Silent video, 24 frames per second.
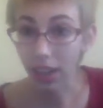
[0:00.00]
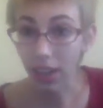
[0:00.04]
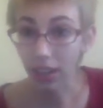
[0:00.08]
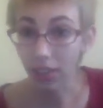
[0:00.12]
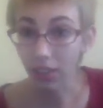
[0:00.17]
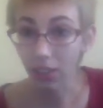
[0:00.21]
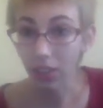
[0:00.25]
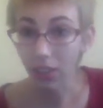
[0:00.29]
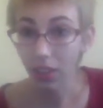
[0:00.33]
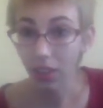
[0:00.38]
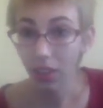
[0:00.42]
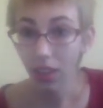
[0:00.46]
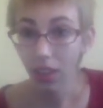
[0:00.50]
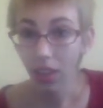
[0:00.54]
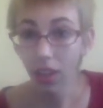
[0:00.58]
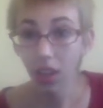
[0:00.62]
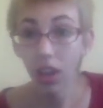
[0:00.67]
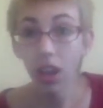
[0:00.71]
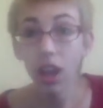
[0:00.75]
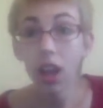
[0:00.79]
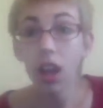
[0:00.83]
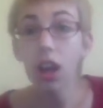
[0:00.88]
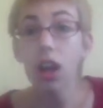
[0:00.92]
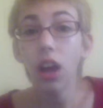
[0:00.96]
States.
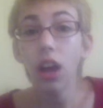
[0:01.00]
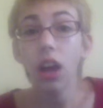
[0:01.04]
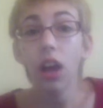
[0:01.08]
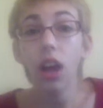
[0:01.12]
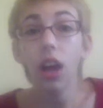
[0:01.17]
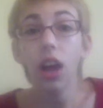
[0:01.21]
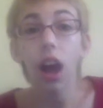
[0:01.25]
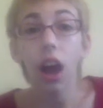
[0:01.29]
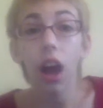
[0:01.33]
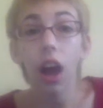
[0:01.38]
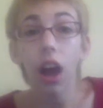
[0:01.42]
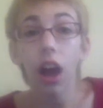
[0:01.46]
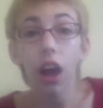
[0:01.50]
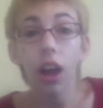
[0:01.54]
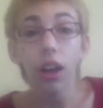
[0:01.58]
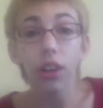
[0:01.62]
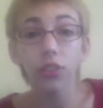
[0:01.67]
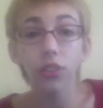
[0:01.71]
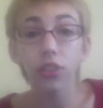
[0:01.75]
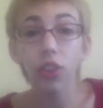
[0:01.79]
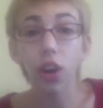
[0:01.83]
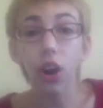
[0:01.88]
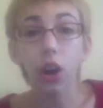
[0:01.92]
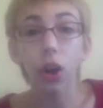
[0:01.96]

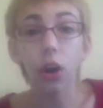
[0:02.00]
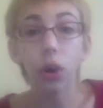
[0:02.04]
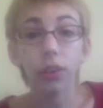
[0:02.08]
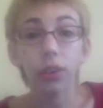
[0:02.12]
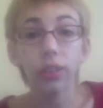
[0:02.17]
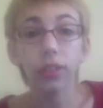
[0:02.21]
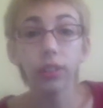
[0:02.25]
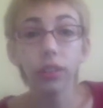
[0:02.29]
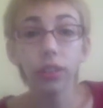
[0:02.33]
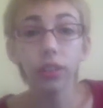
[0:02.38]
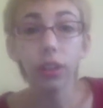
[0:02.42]
So,